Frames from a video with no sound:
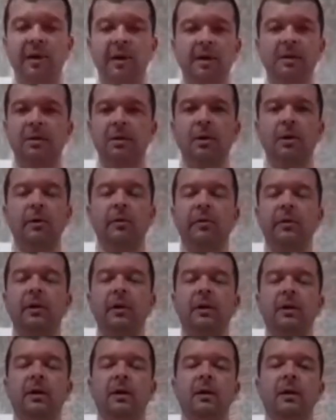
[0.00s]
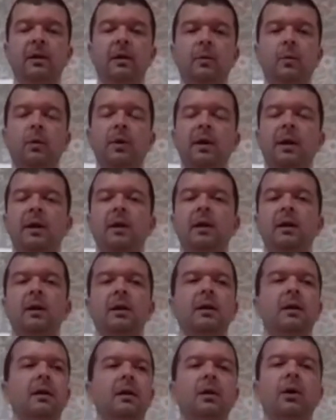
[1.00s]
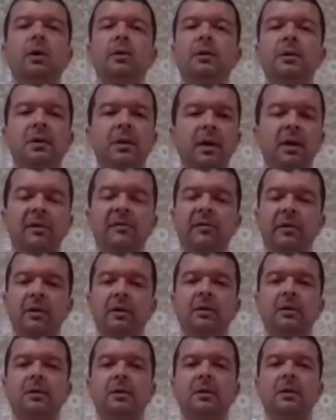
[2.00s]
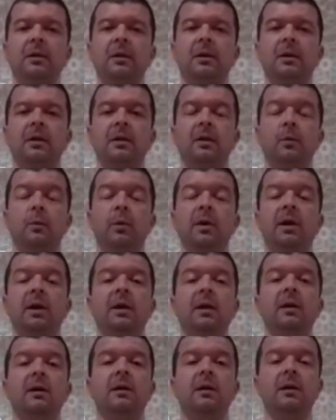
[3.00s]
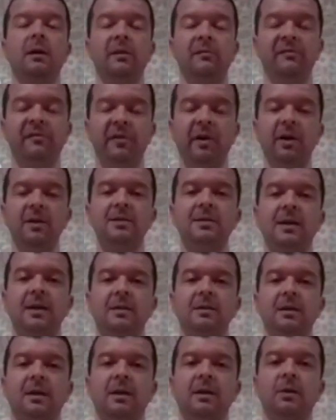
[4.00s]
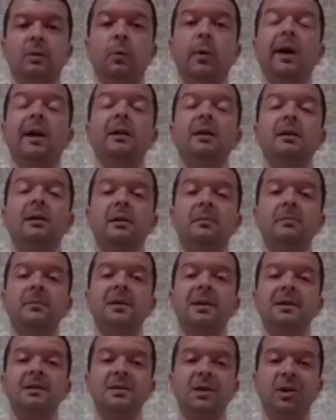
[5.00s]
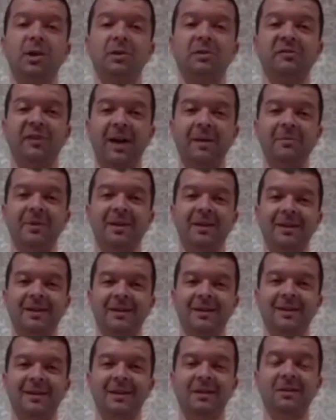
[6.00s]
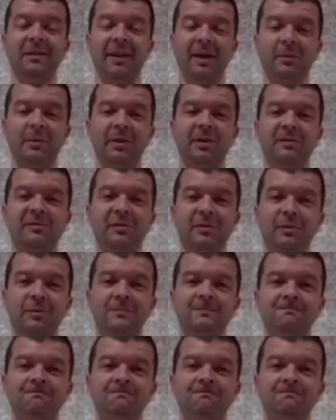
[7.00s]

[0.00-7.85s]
It's not that we're God's servants. We're invited and welcomed into God's family. Isn't that wonderful?